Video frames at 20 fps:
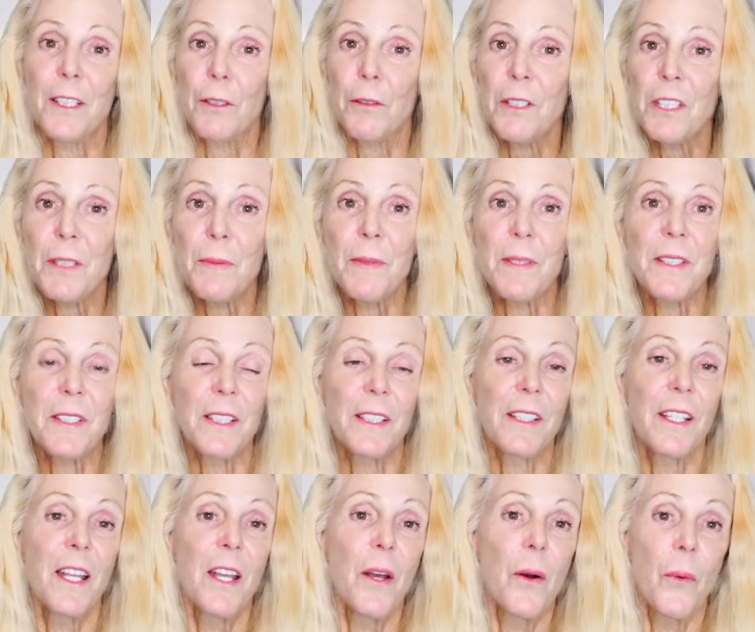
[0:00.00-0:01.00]
and Christmas
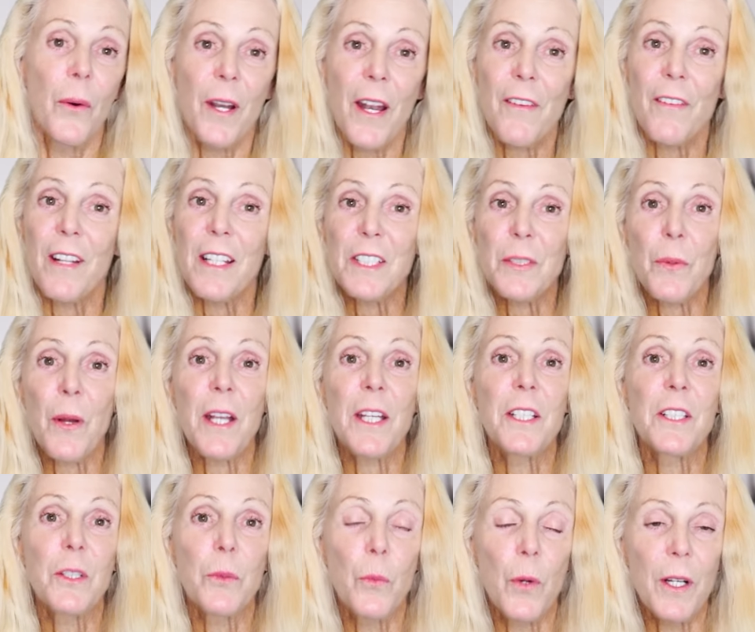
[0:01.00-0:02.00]
and whatever. That's why
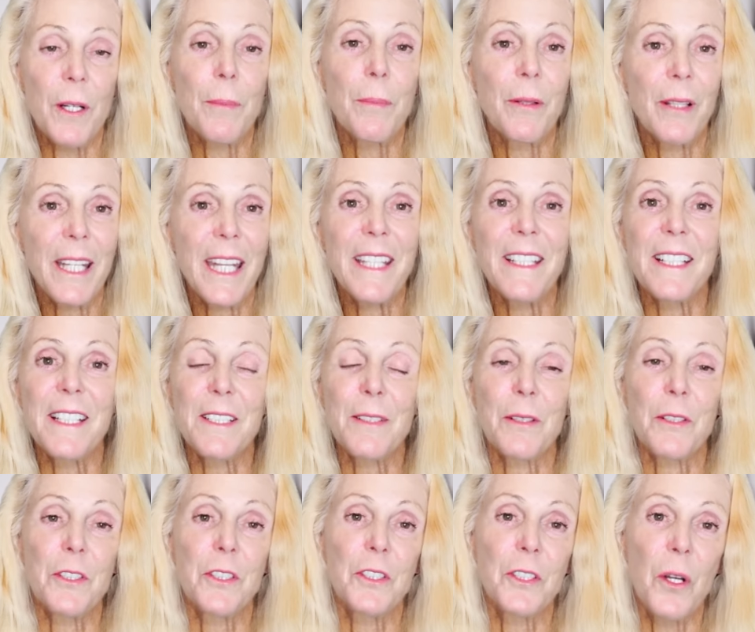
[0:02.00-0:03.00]
you want to plan this,
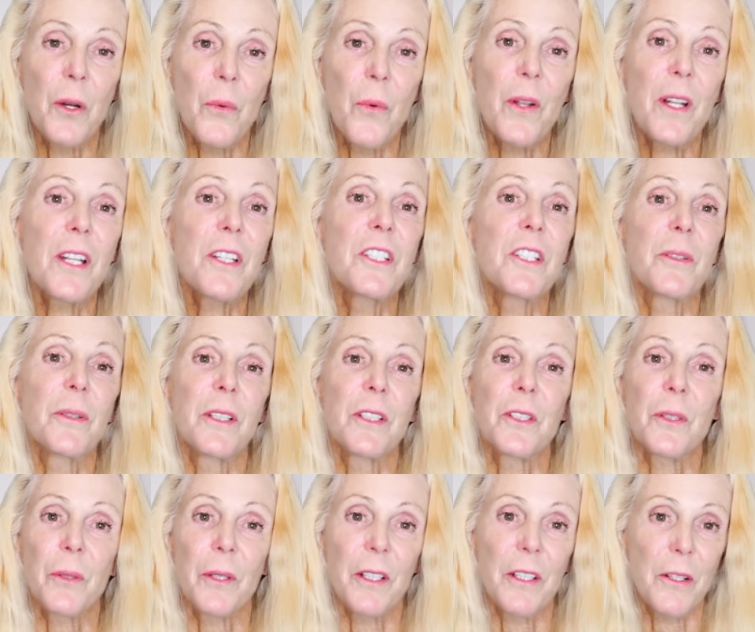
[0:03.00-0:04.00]
because you don't want to do it
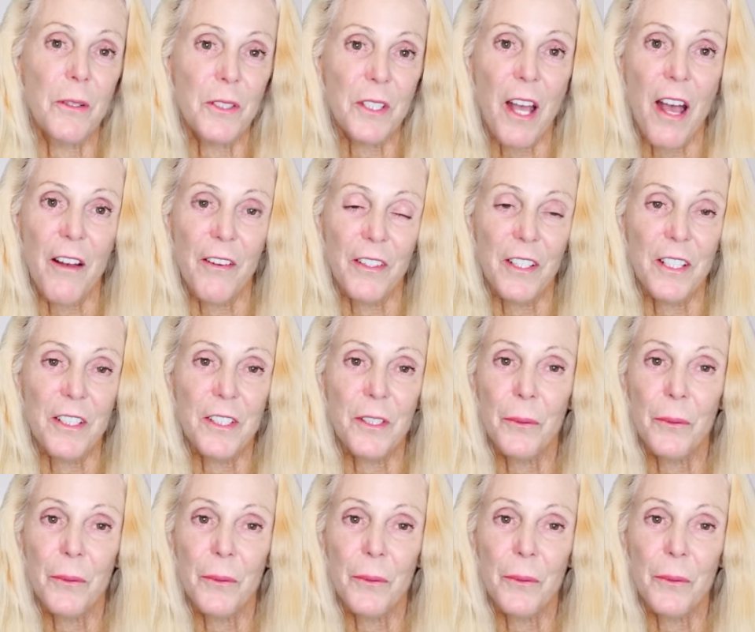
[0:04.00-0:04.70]
during those holidays.